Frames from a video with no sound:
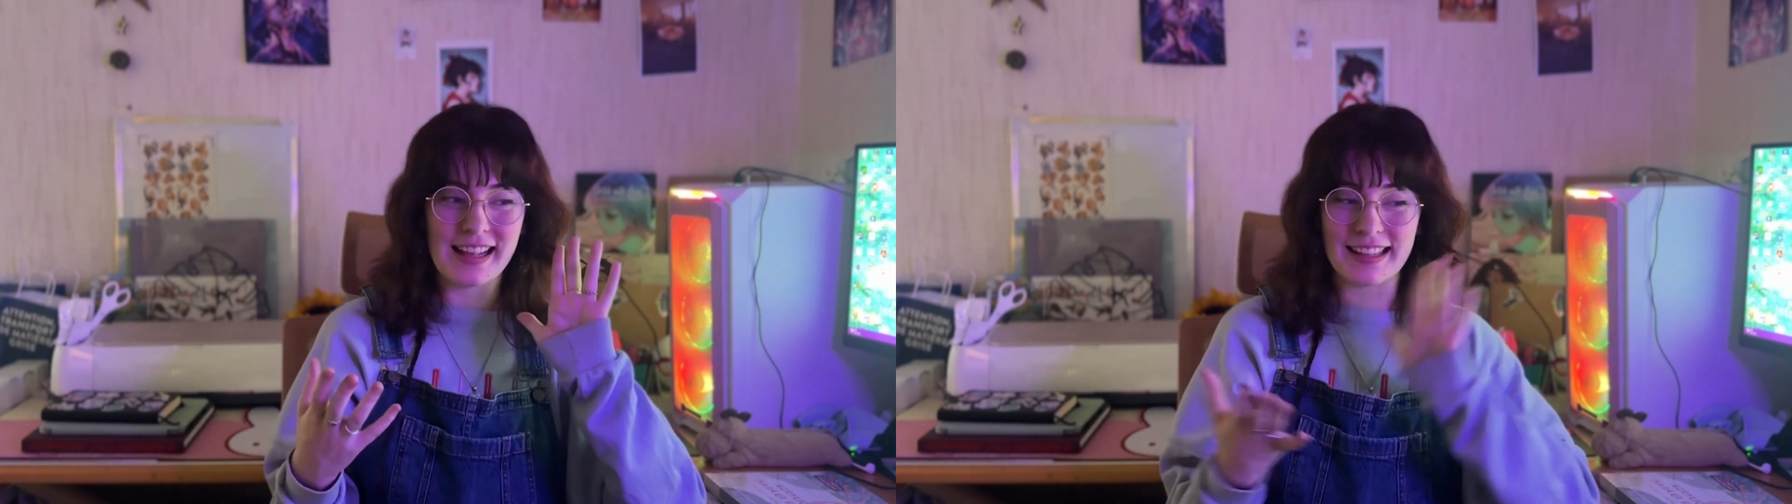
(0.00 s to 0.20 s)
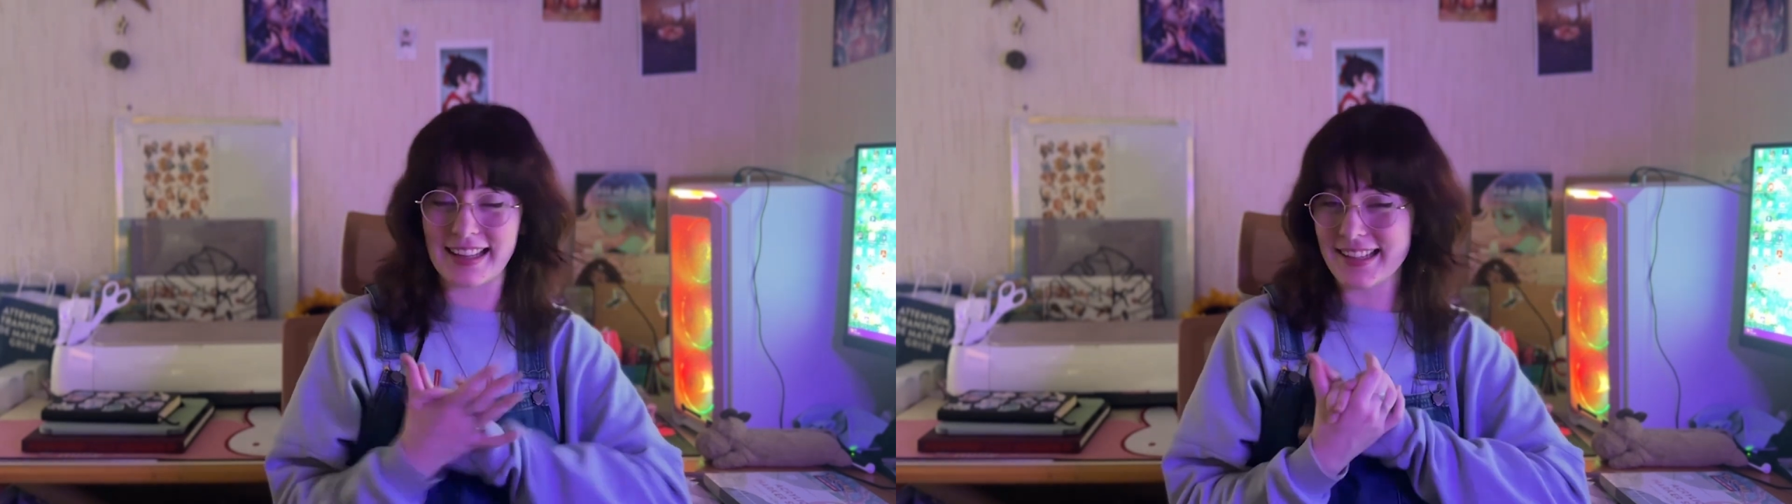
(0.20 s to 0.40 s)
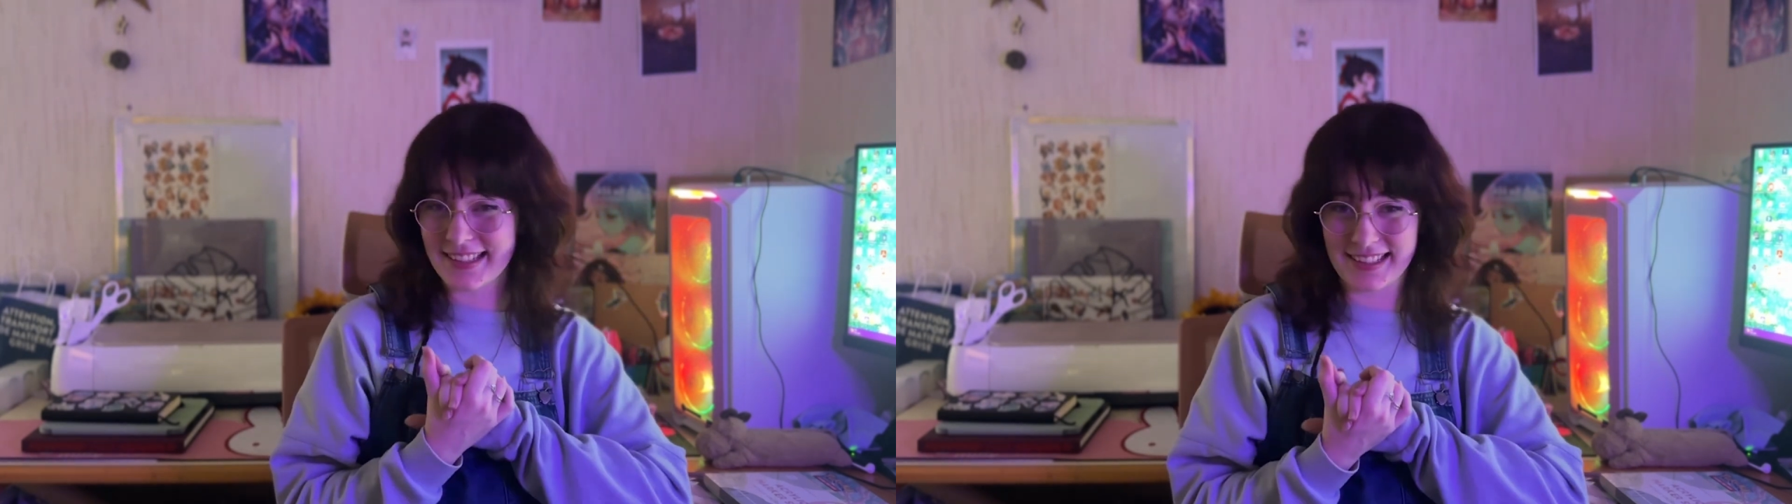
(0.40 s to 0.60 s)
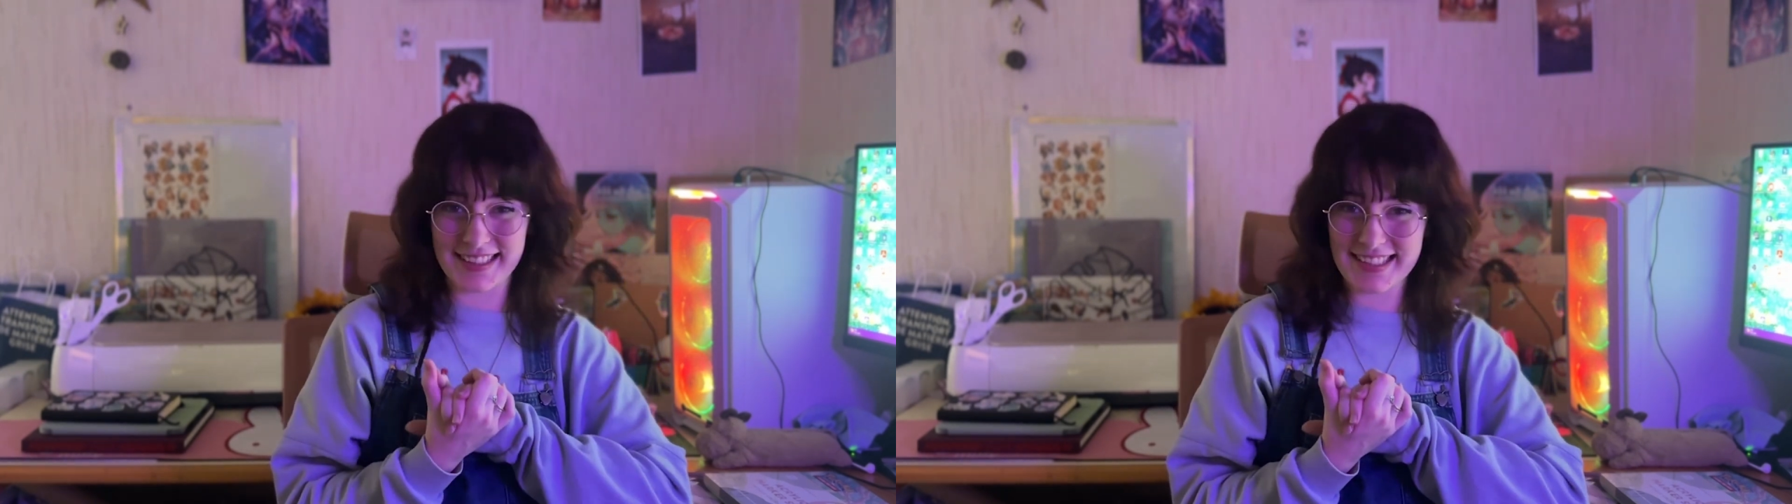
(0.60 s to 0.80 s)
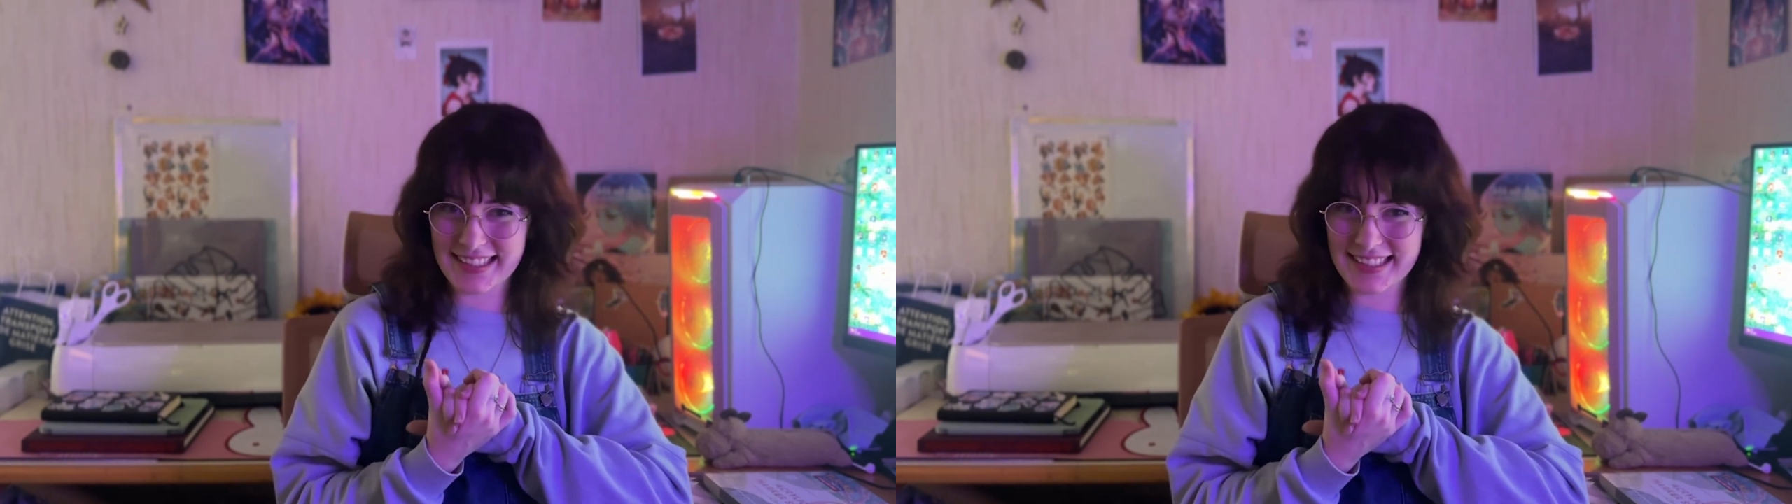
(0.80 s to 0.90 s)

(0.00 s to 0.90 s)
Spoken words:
Let's do this